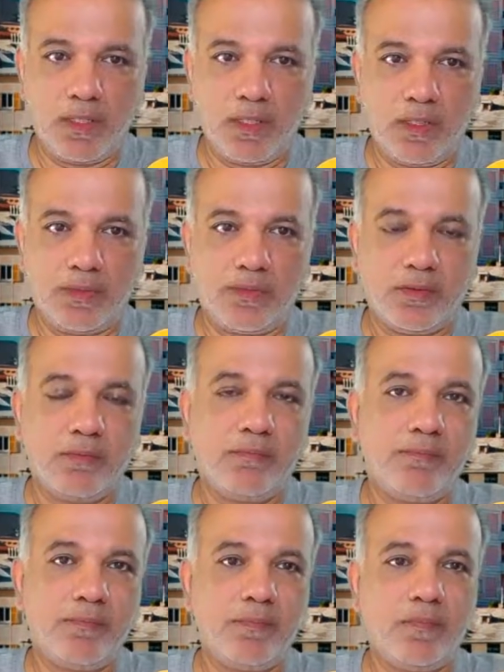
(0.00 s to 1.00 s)
list.
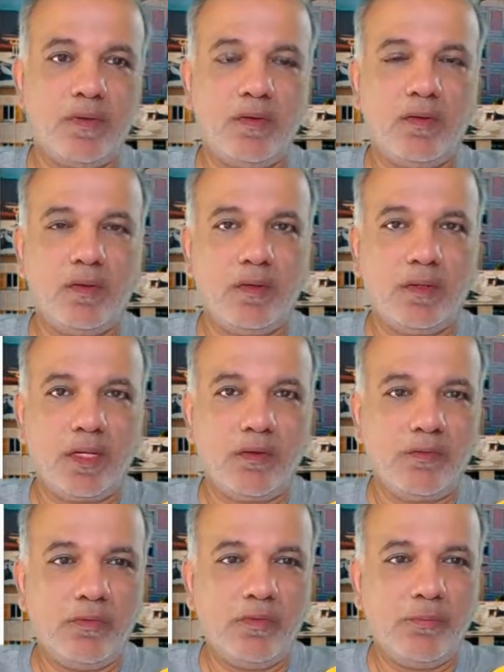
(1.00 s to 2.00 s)
Now,
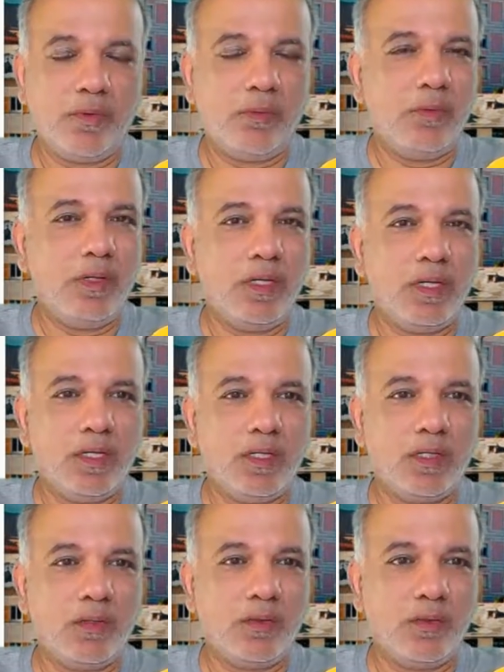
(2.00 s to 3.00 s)
you probably heard
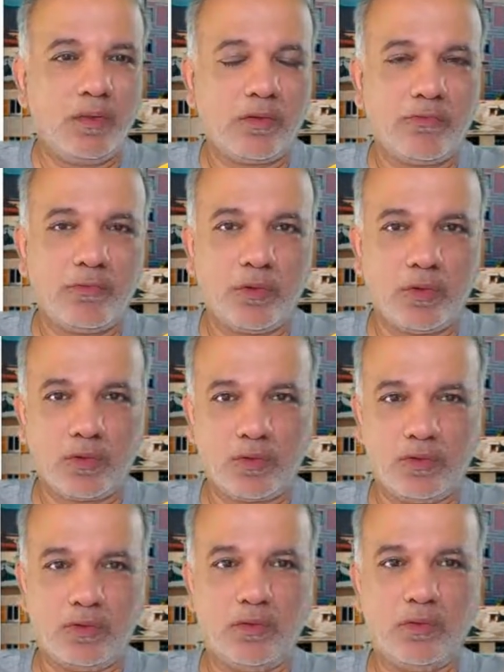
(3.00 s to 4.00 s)
a lot of talk
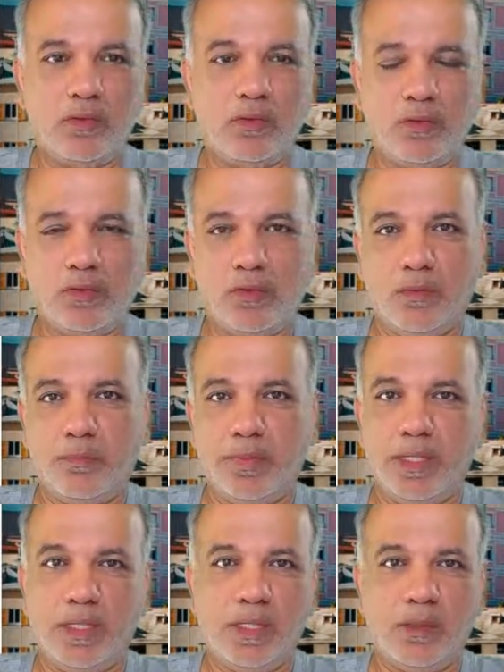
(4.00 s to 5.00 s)
on
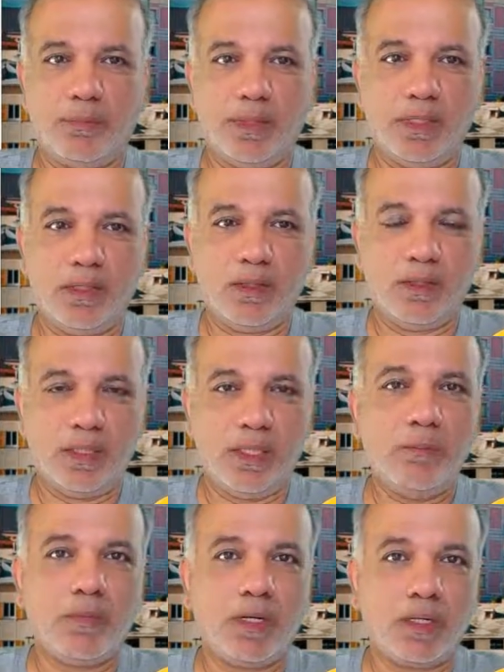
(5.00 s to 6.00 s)
building up an
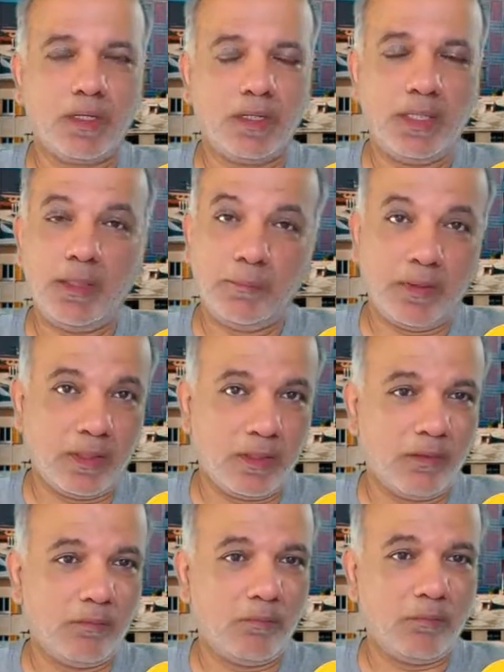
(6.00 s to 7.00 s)
email
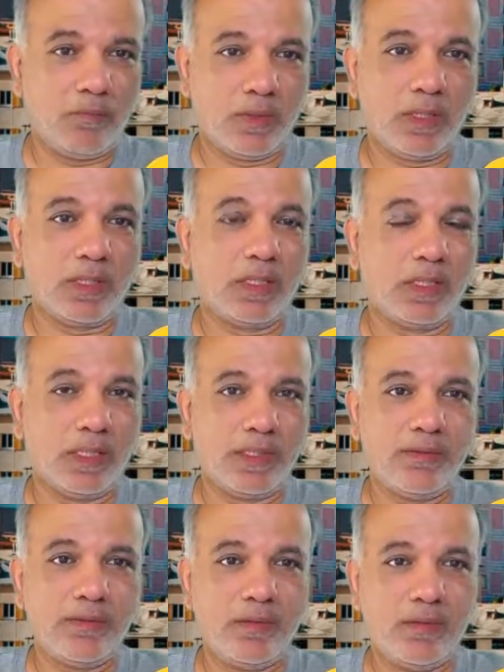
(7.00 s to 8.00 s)
marketing
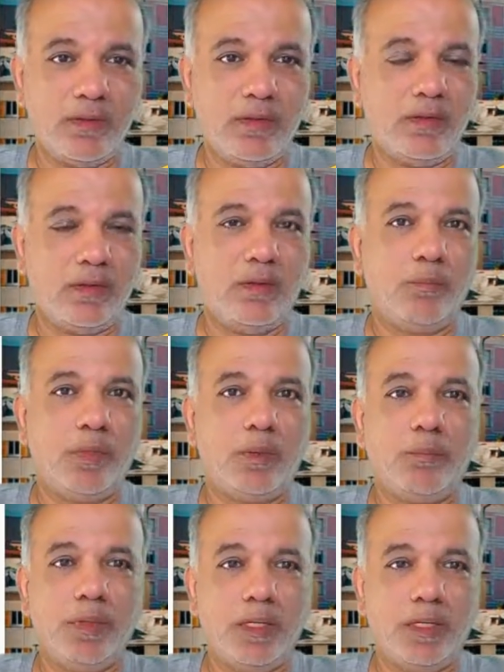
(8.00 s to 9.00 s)
list,
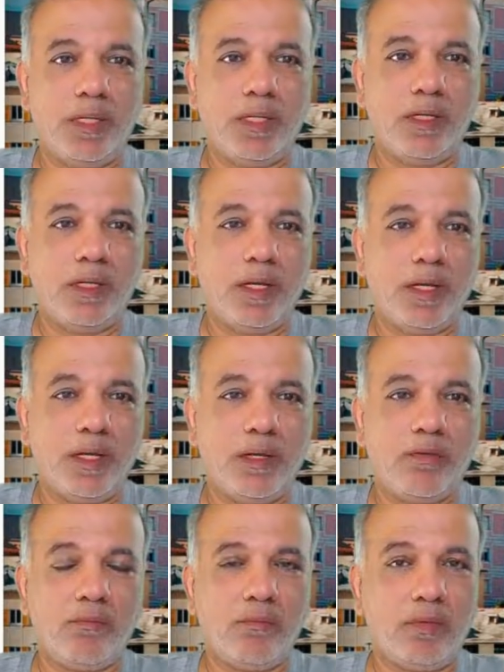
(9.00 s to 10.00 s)
but building
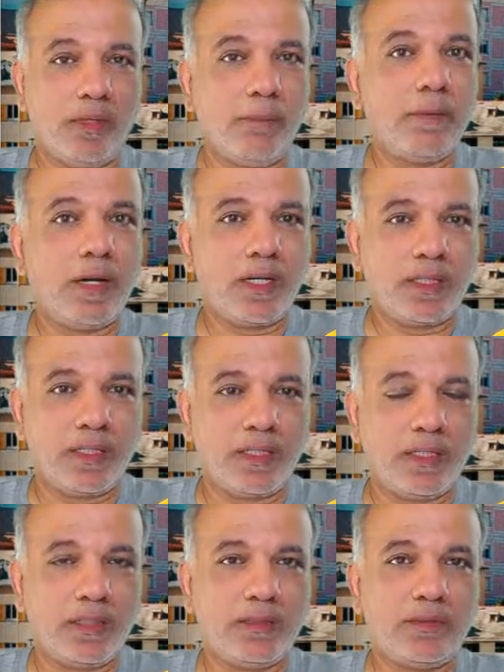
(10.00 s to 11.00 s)
a remarketing
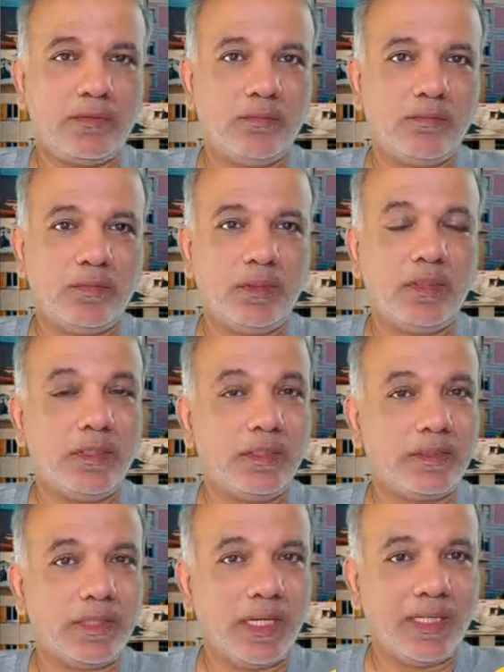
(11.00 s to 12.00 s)
list
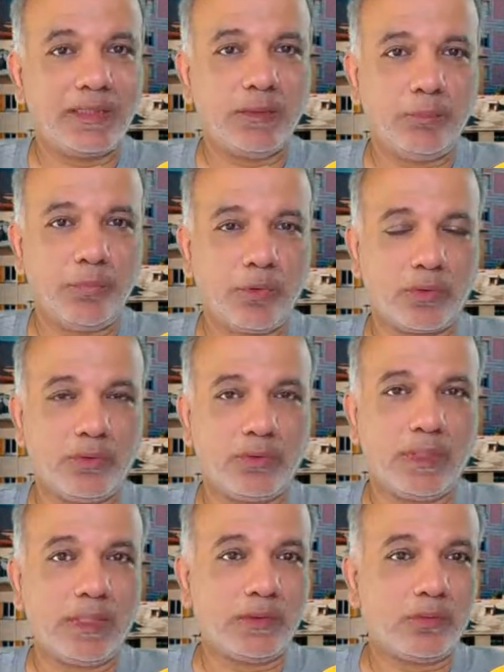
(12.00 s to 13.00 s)
is as important
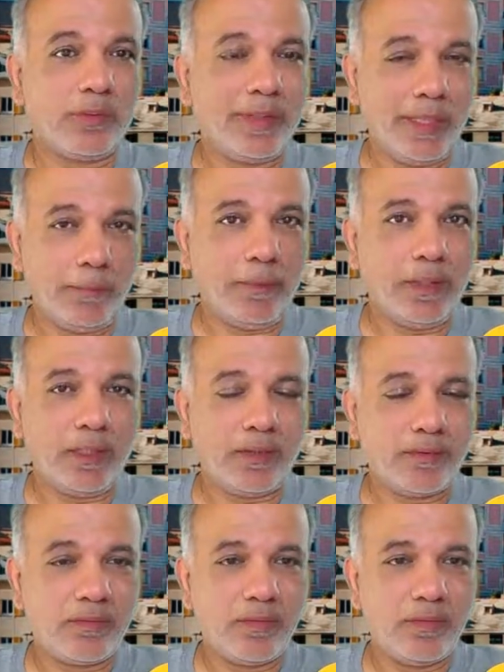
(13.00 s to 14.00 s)
as your email
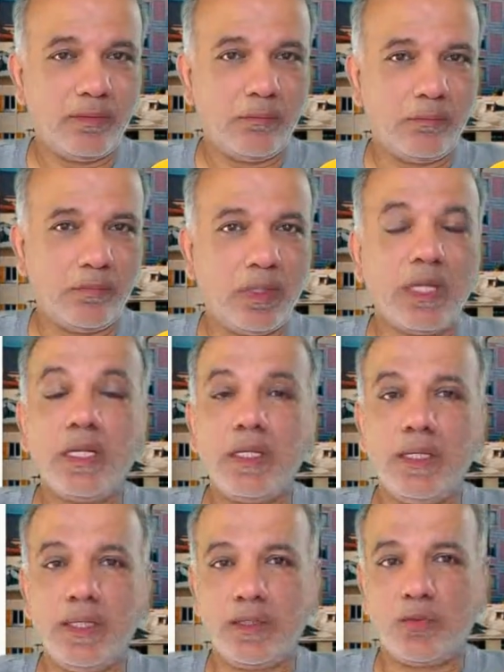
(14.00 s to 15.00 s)
list, and
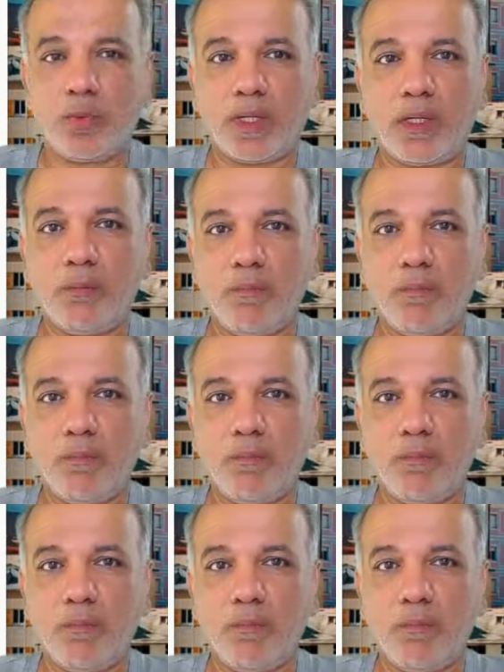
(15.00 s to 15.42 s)
here's why.